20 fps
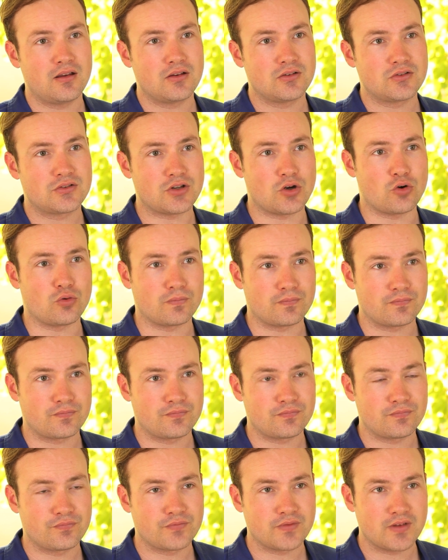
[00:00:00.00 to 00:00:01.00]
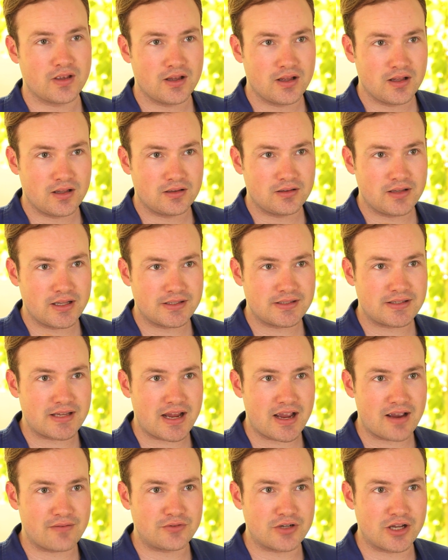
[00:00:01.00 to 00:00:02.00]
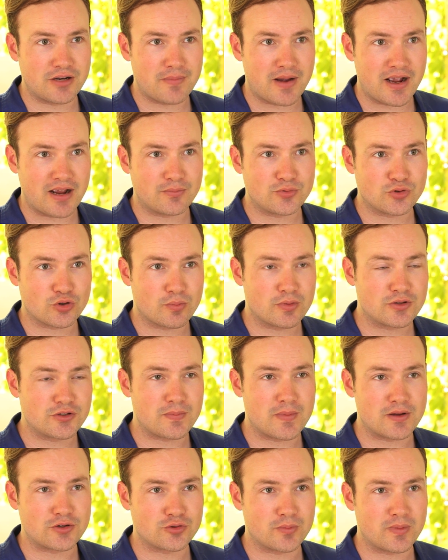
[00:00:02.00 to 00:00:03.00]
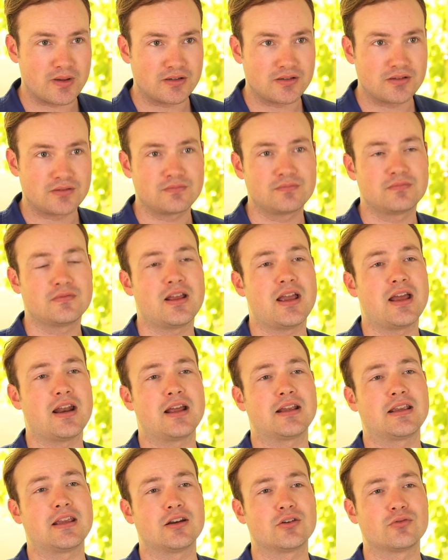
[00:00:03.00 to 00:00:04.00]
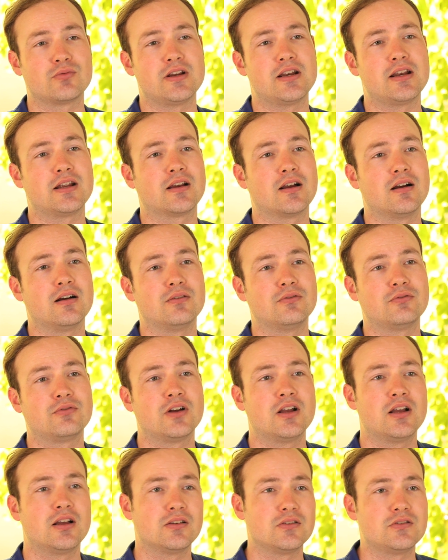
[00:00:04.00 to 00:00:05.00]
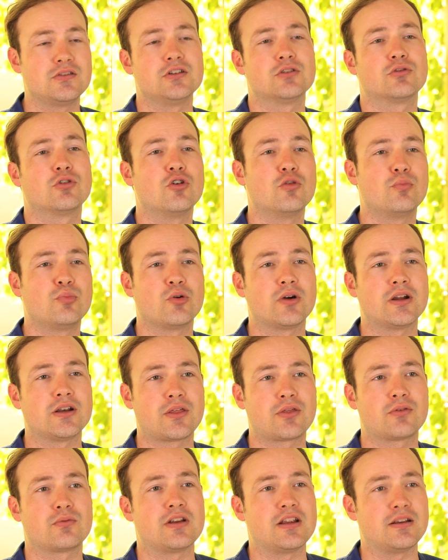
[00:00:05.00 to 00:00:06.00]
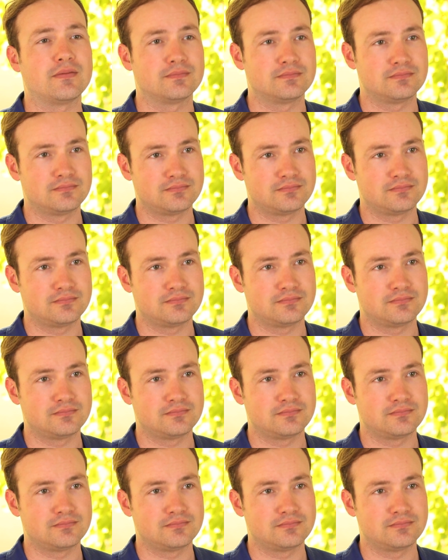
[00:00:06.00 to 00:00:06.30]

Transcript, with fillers: So let's say I've done my absorbance measurement and I get a reading of 0.3.